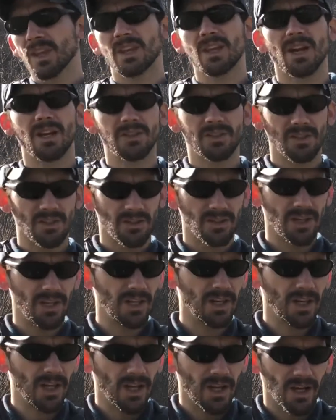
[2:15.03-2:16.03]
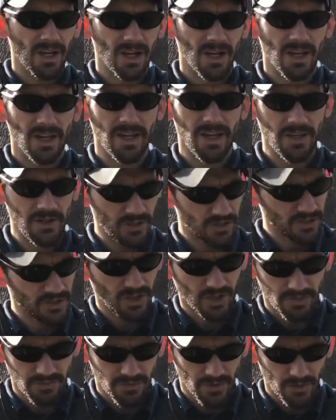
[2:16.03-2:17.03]
constantly in your
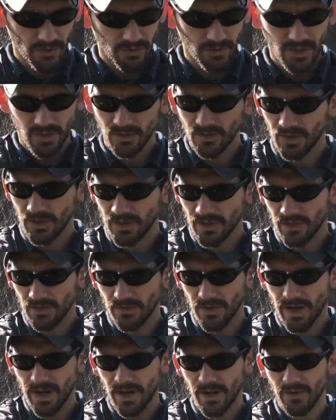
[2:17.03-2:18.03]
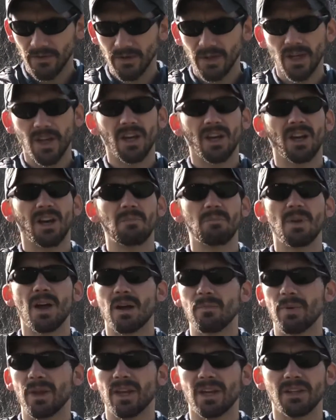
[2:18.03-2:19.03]
cell phone, looking around,
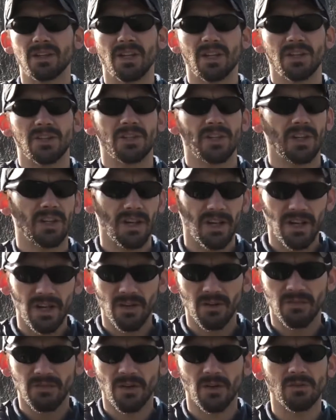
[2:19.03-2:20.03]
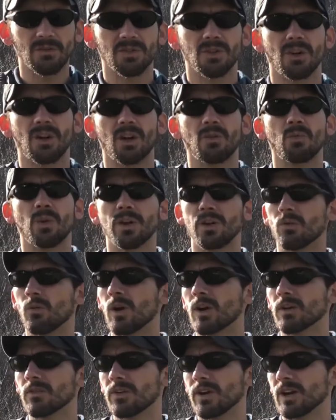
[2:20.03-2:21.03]
not paying attention, earphones on while you're
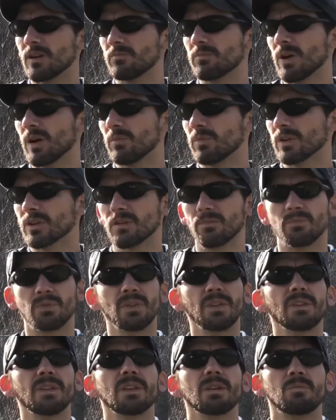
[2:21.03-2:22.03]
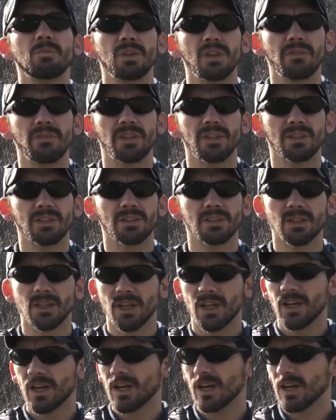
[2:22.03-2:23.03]
walking around in public, completely oblivious
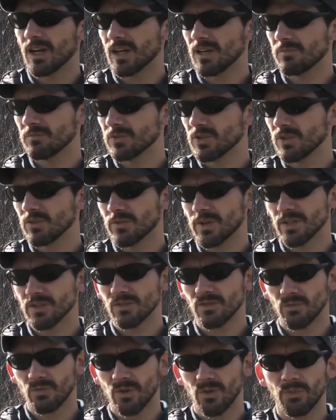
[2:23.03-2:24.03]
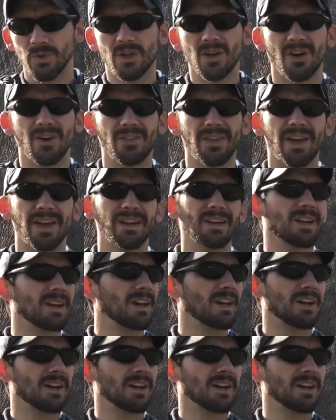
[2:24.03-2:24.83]
to the rest of the world. We call that